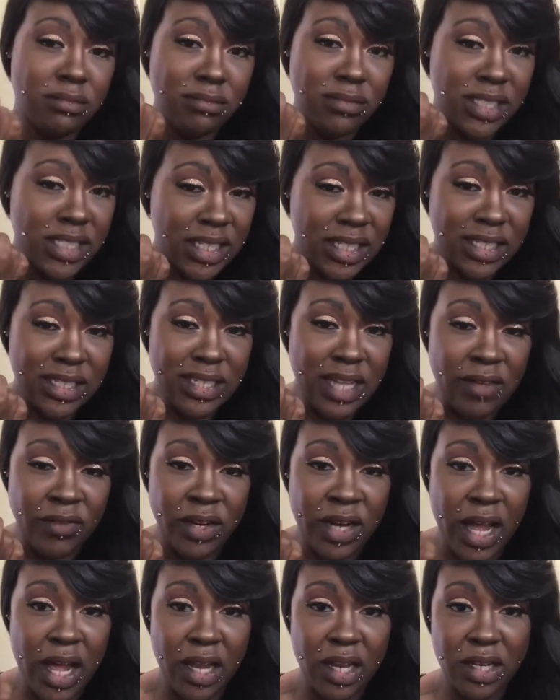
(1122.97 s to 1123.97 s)
Six,
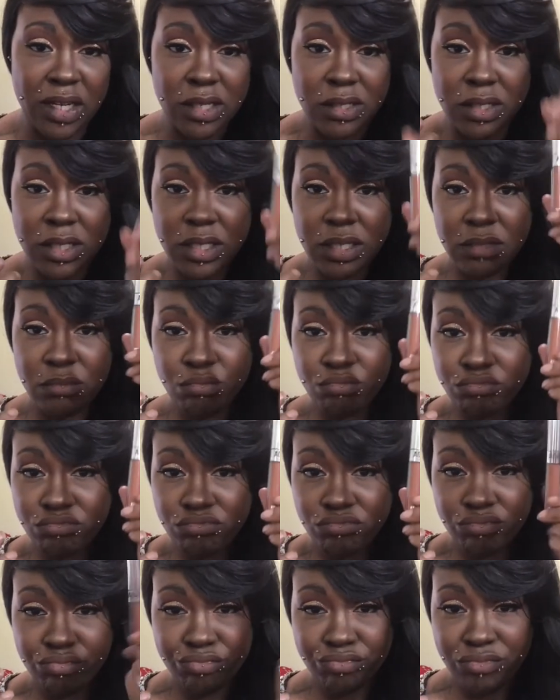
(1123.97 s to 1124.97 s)
seven dollars,
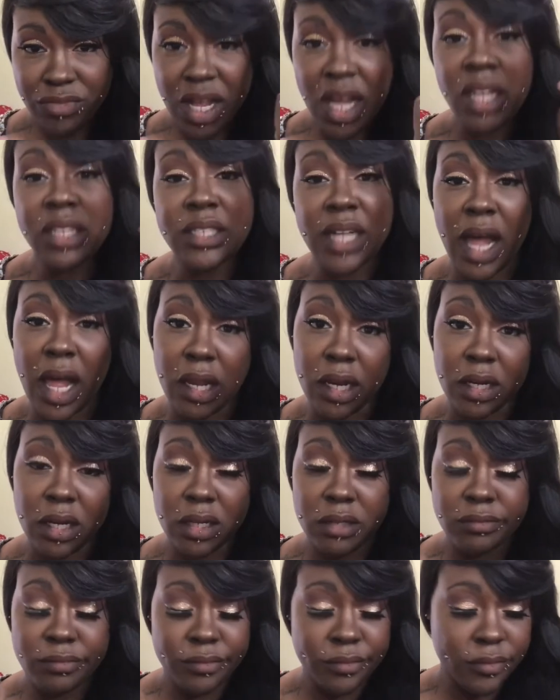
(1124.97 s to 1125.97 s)
a
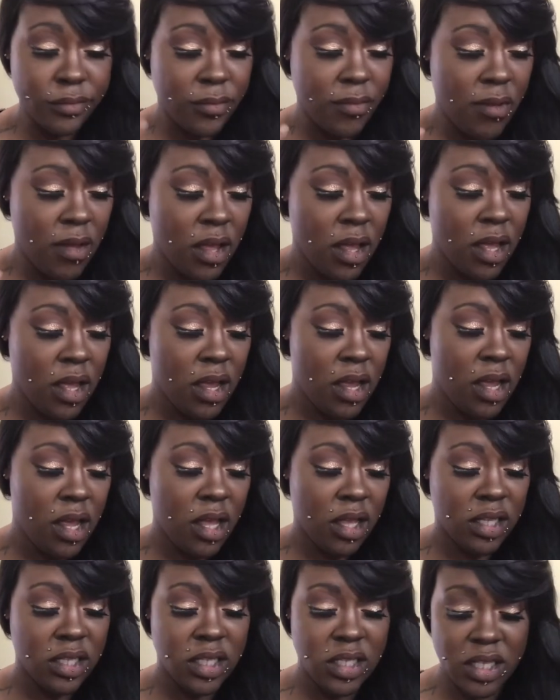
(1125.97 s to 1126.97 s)
dollar.
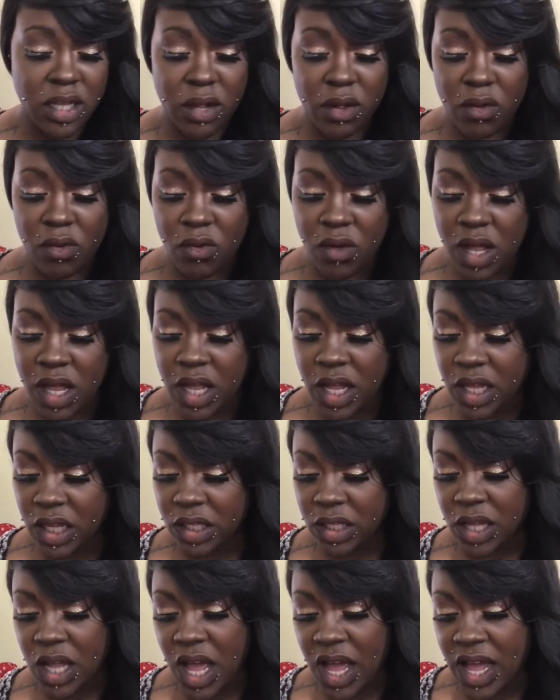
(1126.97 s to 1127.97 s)
So
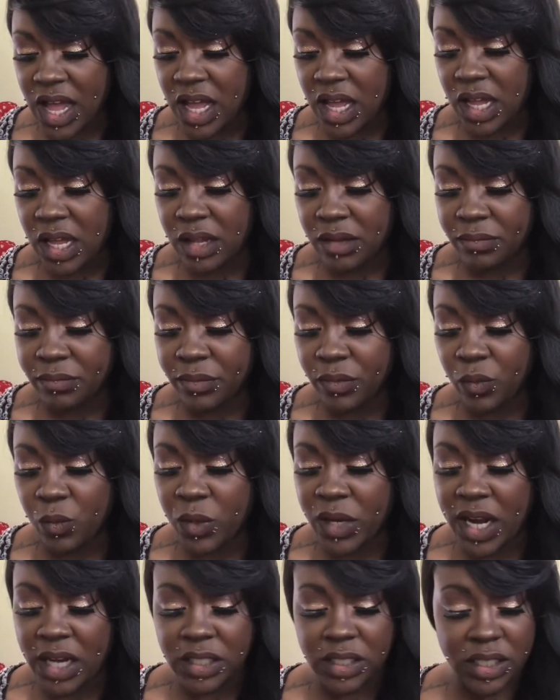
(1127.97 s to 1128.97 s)
um,
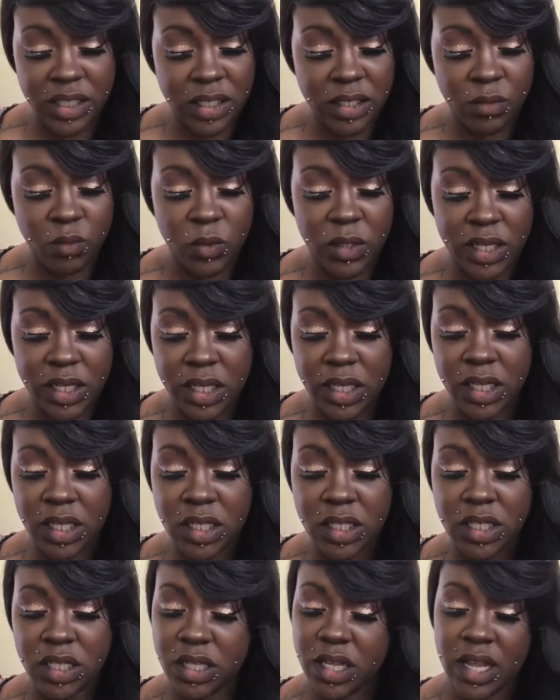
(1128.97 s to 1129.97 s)
what I did
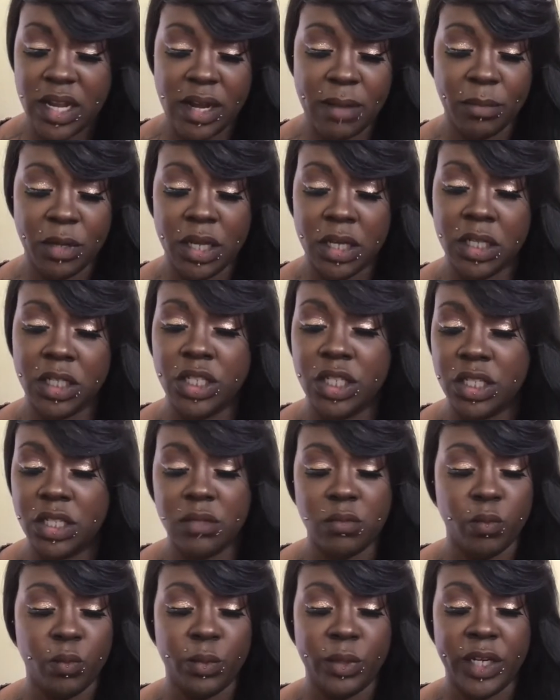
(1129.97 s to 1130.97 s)
was, and I'm gonna
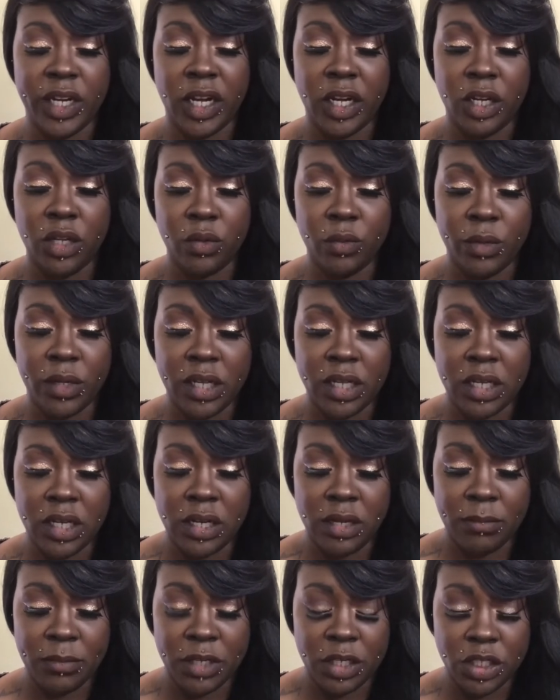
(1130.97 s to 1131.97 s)
just redo it
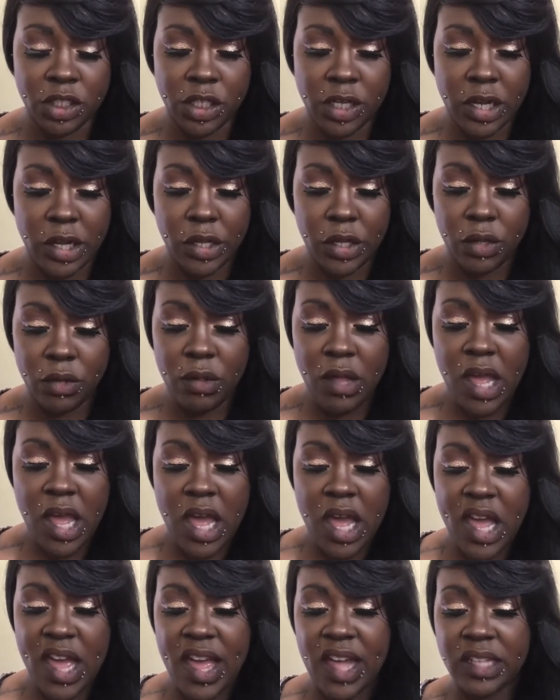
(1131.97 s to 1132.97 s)
and I'm gonna show you.
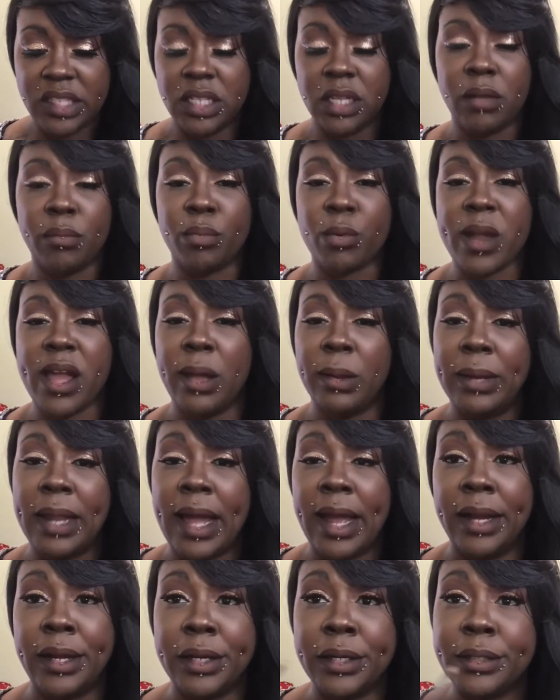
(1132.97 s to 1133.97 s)
I took a brown
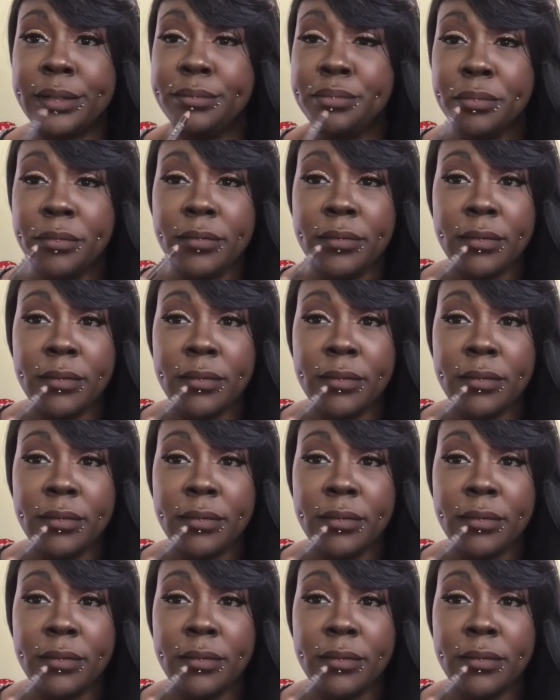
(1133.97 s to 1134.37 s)
liner.